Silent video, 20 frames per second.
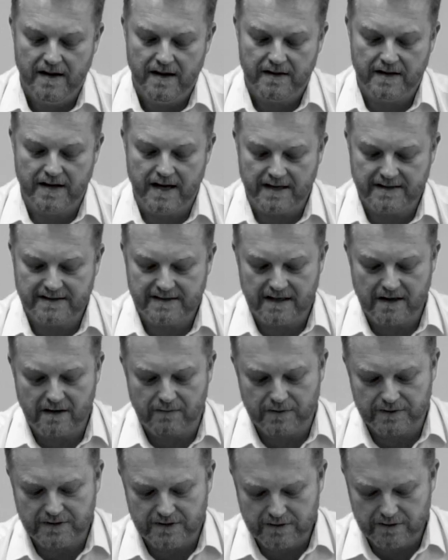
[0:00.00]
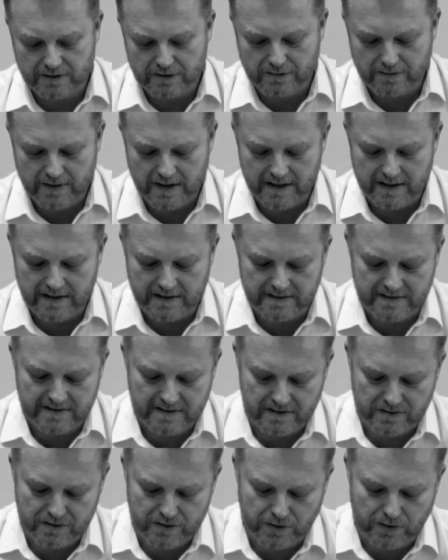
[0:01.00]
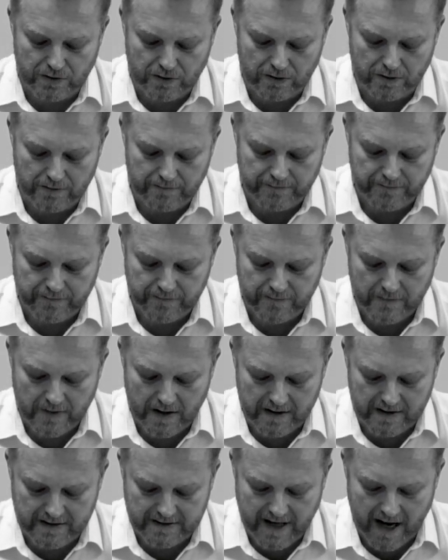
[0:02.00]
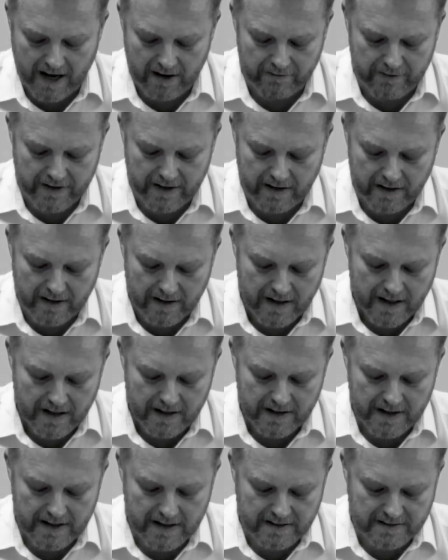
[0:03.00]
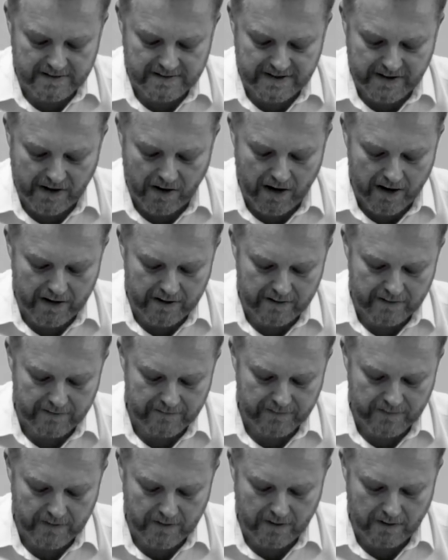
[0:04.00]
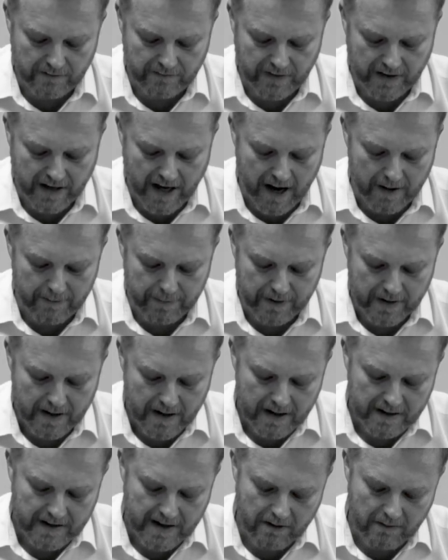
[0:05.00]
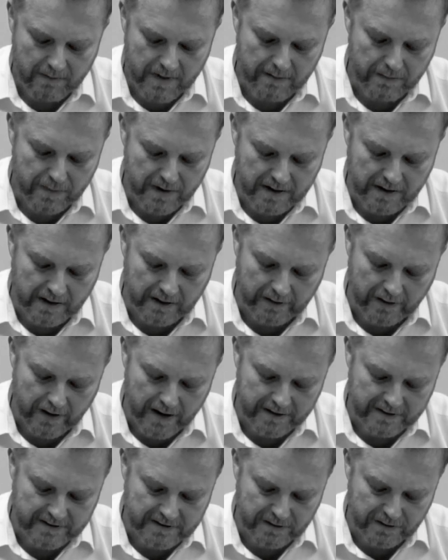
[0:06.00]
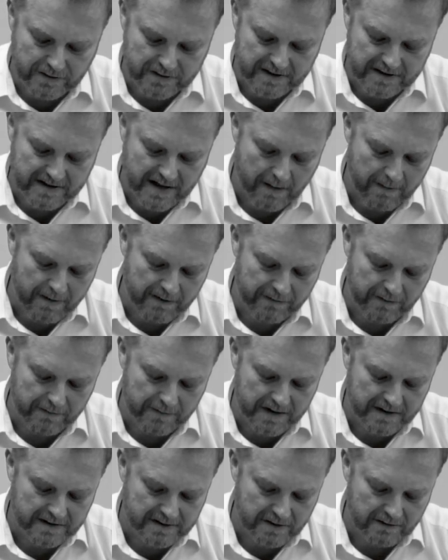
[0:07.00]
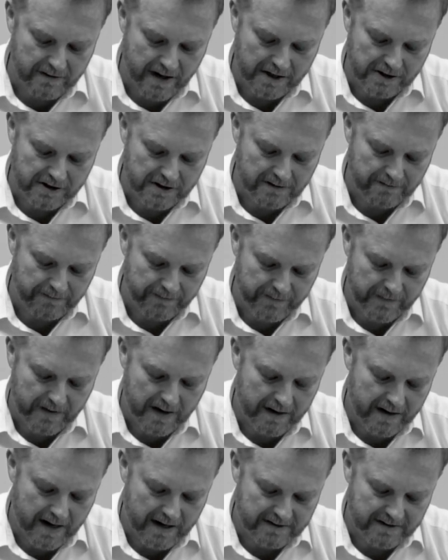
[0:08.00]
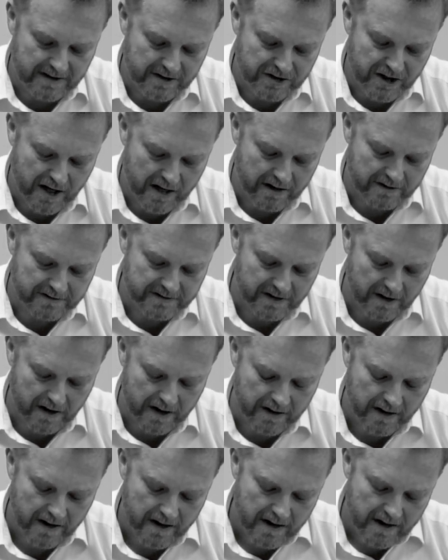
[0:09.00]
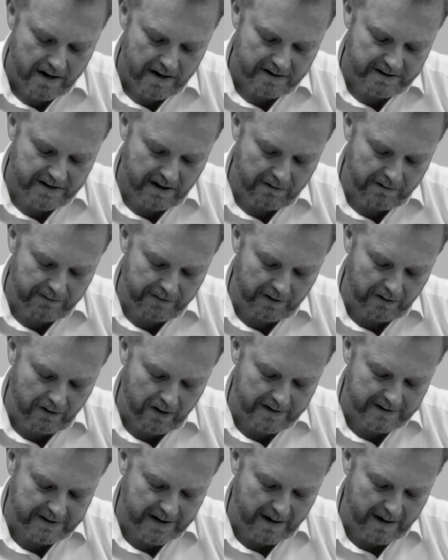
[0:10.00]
The next thing I want to do is colour in the inside of the cup. Now remembering the light source is coming from this direction, and that's the shadow side. So if the light's